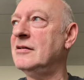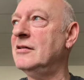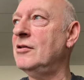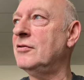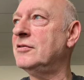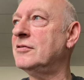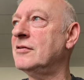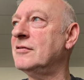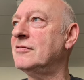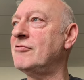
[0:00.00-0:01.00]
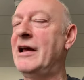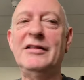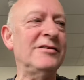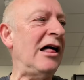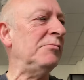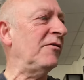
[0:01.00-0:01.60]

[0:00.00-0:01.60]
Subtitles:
Lost Stranglers album.